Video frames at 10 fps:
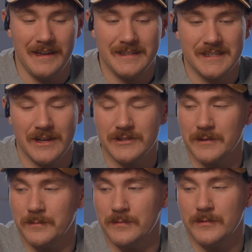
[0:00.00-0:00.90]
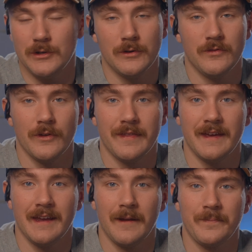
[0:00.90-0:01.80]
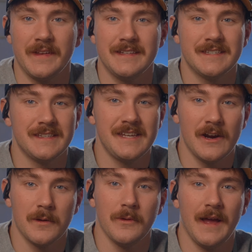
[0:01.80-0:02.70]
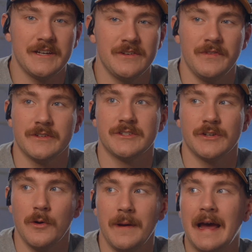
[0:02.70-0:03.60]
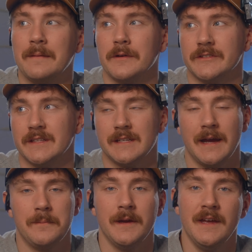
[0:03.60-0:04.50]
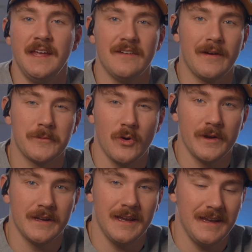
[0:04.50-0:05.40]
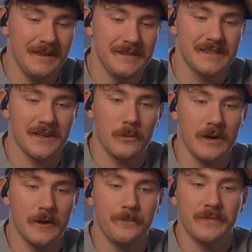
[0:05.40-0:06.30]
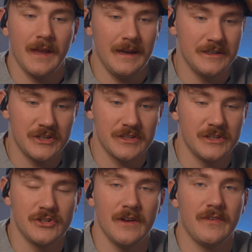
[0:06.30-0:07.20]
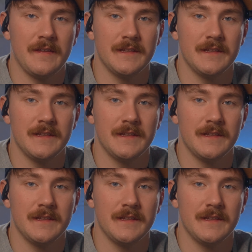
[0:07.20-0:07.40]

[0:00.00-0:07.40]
such a beautiful thing. It's terrible. I actually feel so bad most of the time if I'm going in somewhere and it's just a GFI